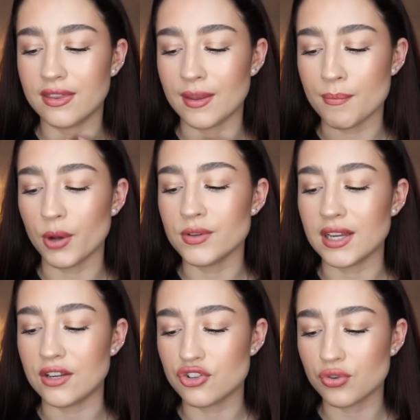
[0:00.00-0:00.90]
the most
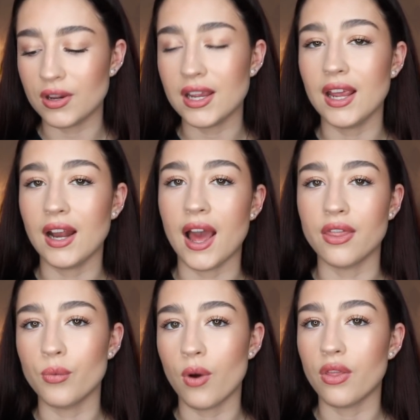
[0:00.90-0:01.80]
intriguing
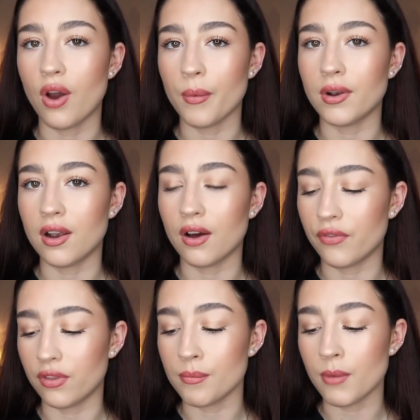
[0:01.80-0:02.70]
and the one that I would
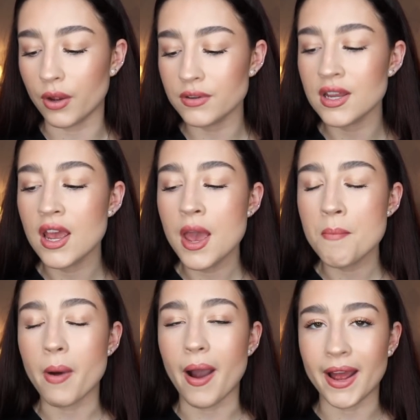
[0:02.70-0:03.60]
love the most.
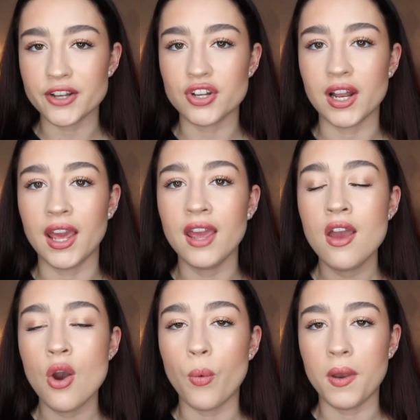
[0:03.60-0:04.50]
But actually,
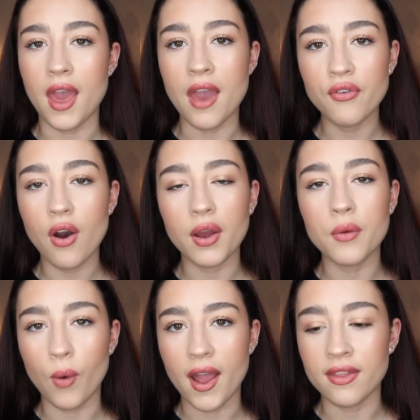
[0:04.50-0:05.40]
whenever I
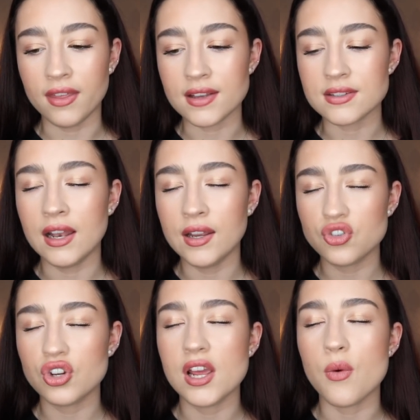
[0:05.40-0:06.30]
wear this,
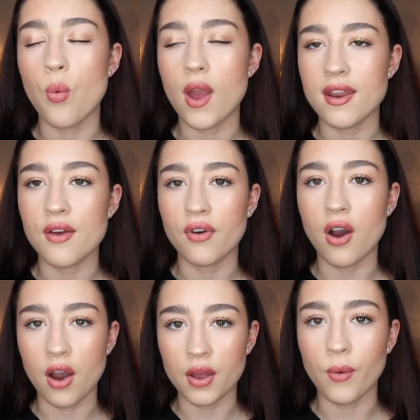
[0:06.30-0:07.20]
literally
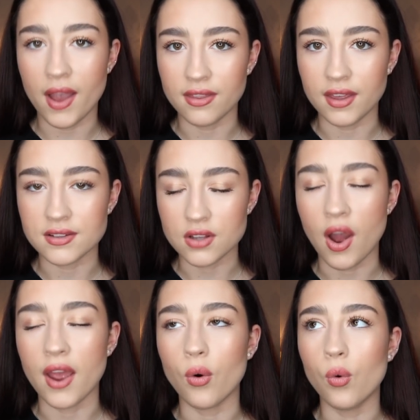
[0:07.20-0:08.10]
whenever I wear this,
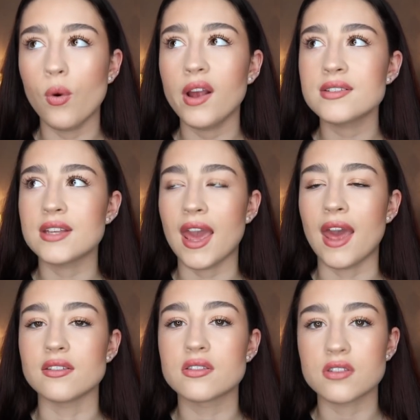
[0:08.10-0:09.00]
I always
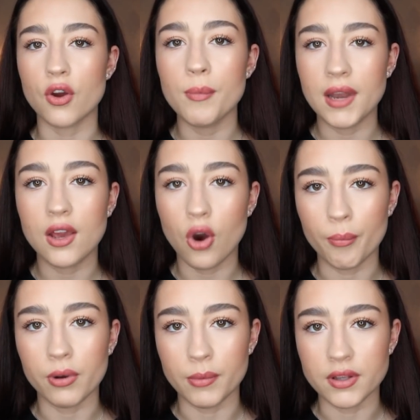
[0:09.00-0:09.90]
get so many
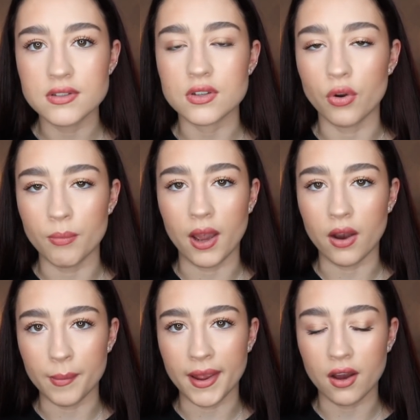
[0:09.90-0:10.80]
compliments on my
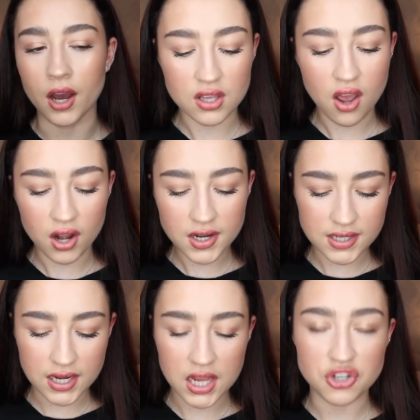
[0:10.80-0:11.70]
eye makeup. The colours
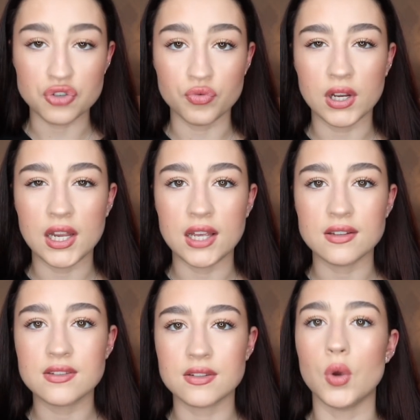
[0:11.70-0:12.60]
in here just really
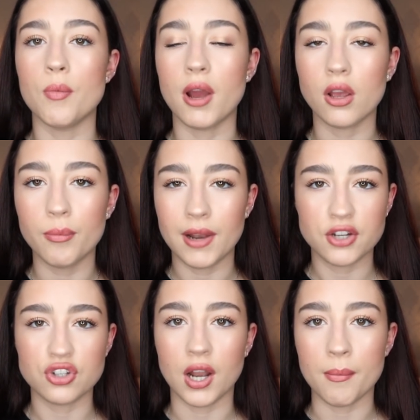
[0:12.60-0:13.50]
suit my
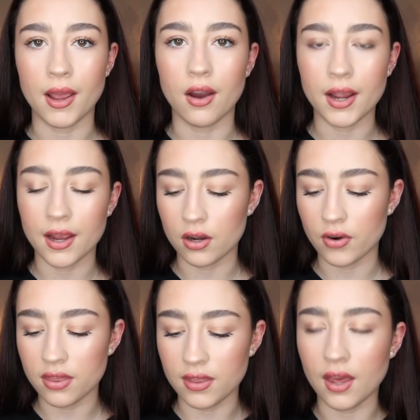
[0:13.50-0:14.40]
complexion and my eye
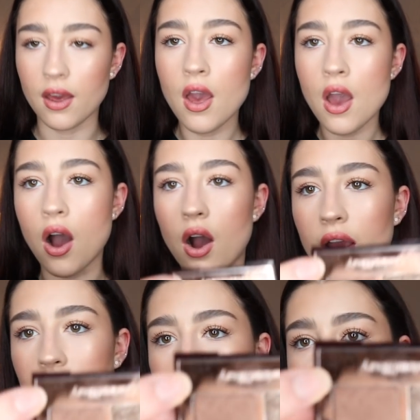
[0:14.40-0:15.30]
colour, I think. I